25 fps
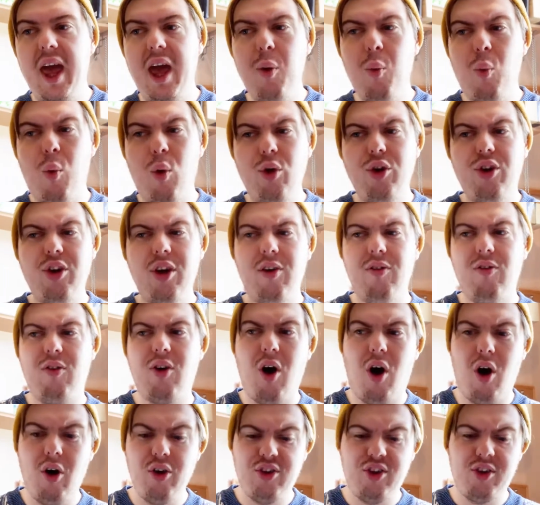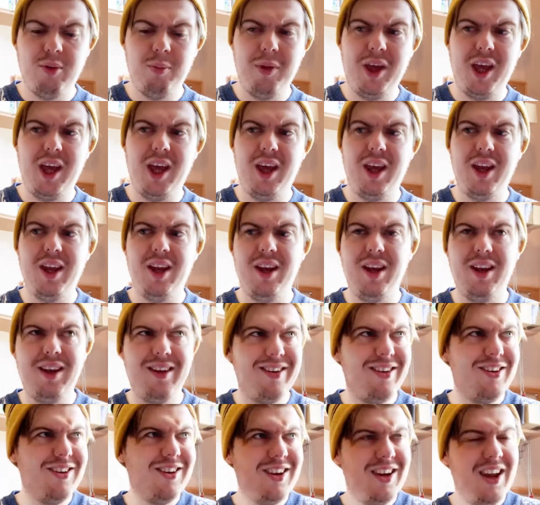it would have cost me
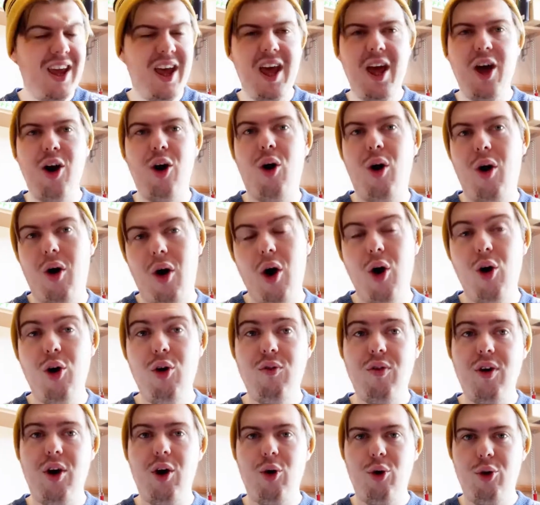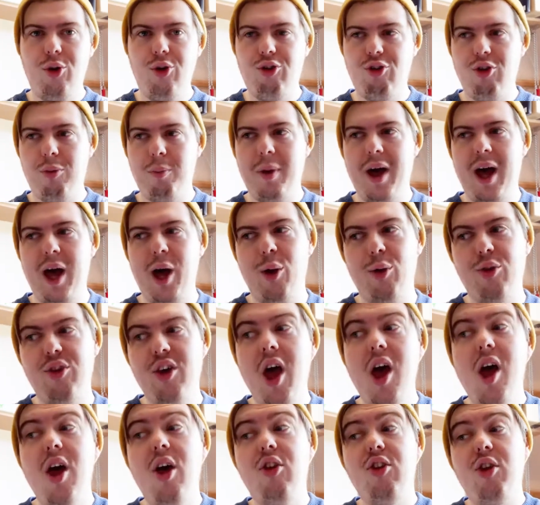near or over £100.
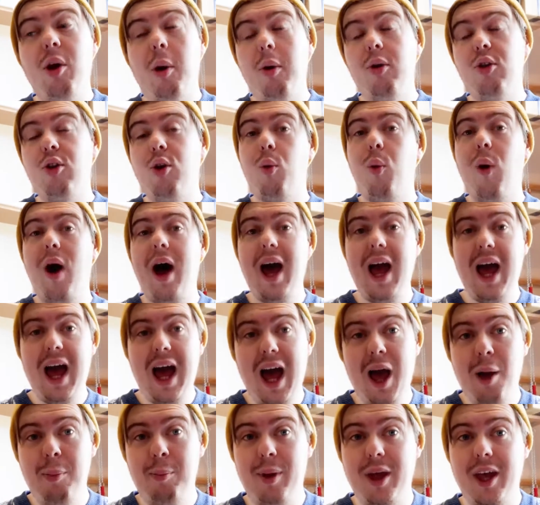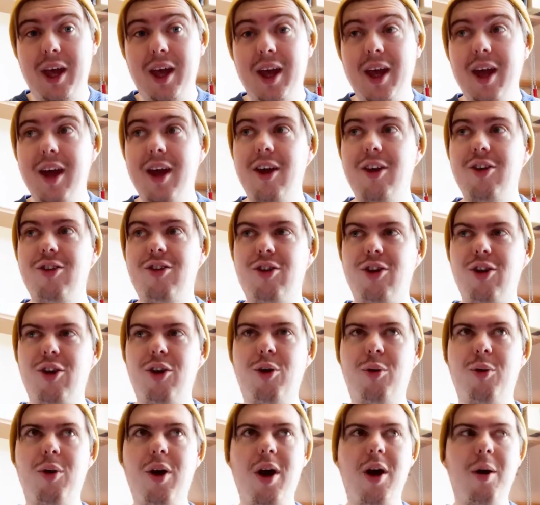So I was quite happy
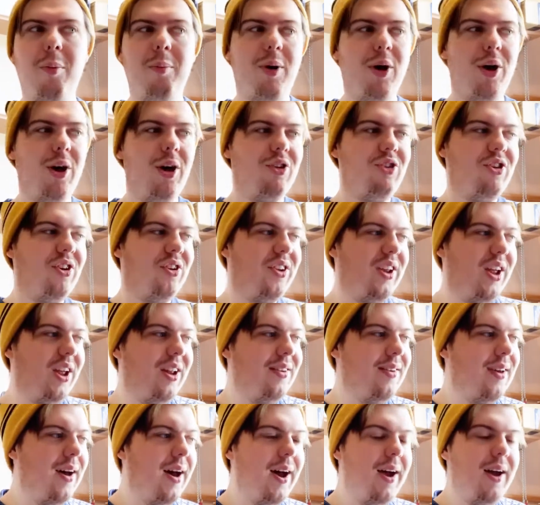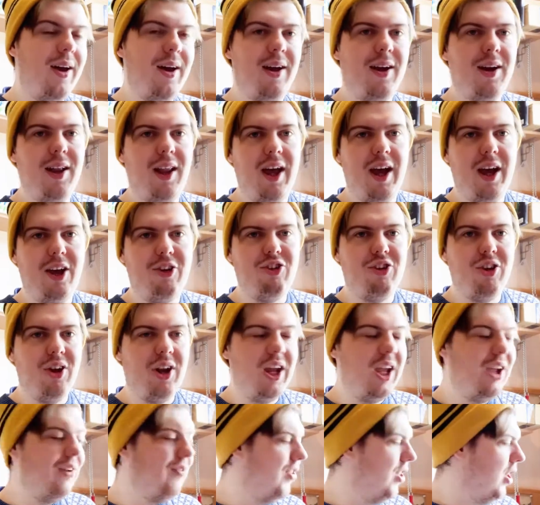to purchase the entire
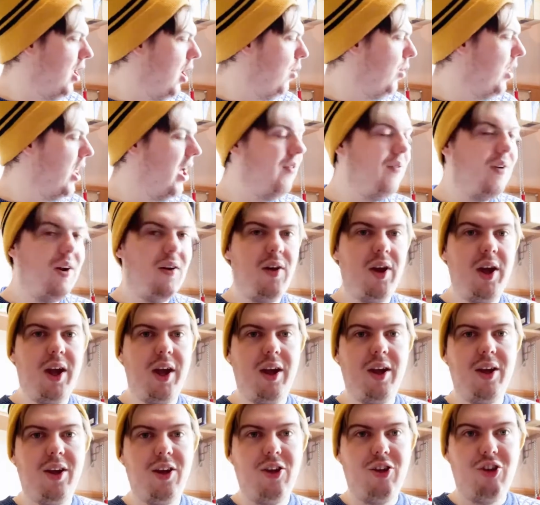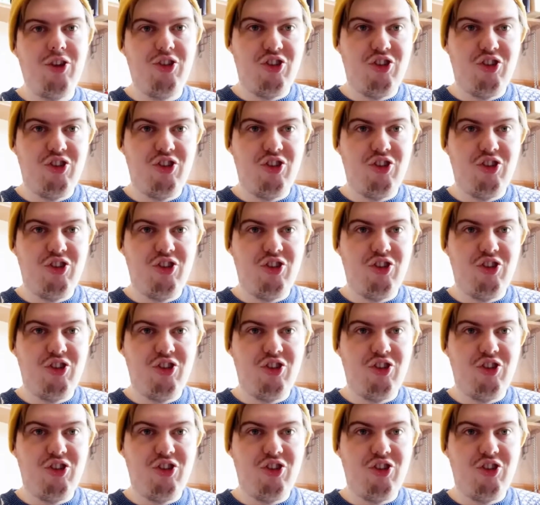collection, even though they're very